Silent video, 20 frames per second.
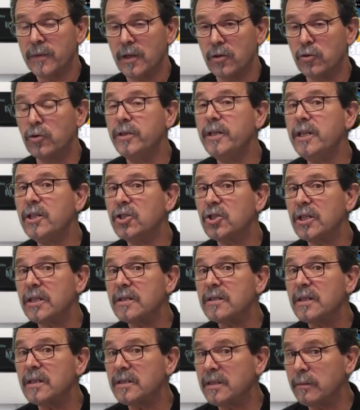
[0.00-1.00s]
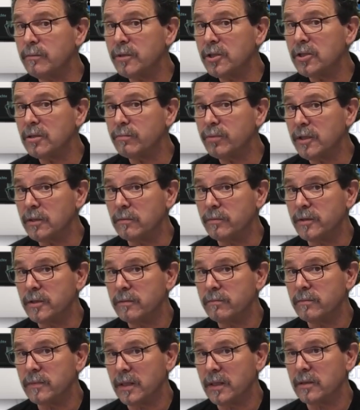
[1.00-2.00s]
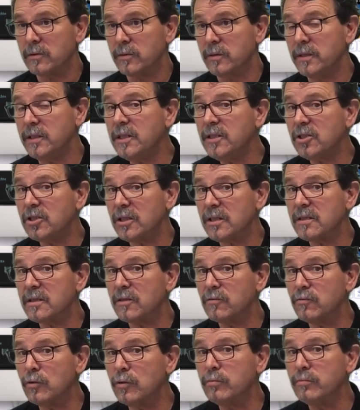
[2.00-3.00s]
You need just a temperature probe. Yeah, you need just a room